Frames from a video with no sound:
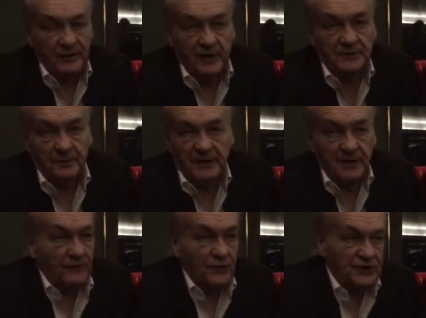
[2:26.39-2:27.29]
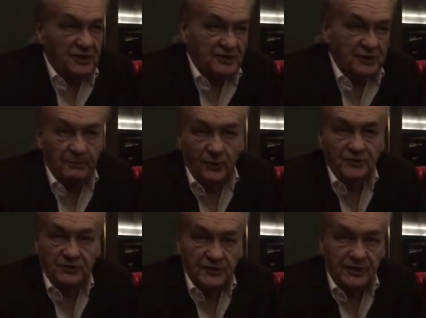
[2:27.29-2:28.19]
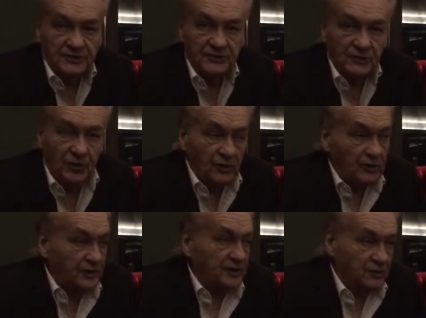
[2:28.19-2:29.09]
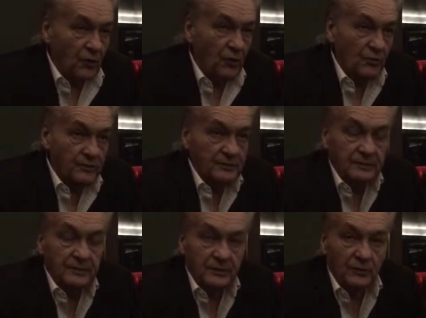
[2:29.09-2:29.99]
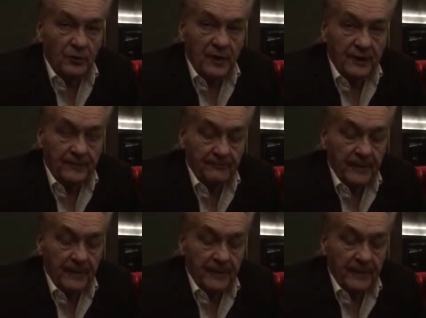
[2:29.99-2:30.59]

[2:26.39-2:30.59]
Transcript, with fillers: its metaphors and symbols its, its own way.